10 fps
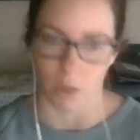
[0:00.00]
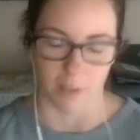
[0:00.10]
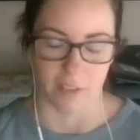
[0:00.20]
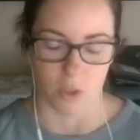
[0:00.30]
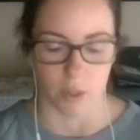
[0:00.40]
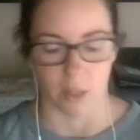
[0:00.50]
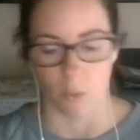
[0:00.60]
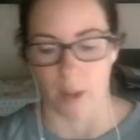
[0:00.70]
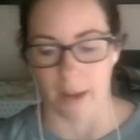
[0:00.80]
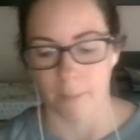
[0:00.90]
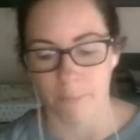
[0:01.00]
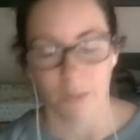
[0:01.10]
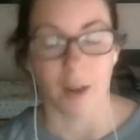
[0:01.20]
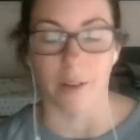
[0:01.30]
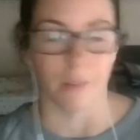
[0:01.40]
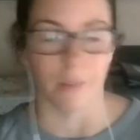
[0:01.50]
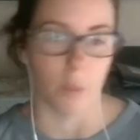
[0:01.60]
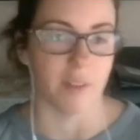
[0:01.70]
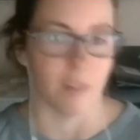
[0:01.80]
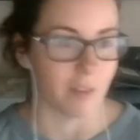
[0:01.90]
concentrated way. I don't
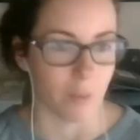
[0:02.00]
always use them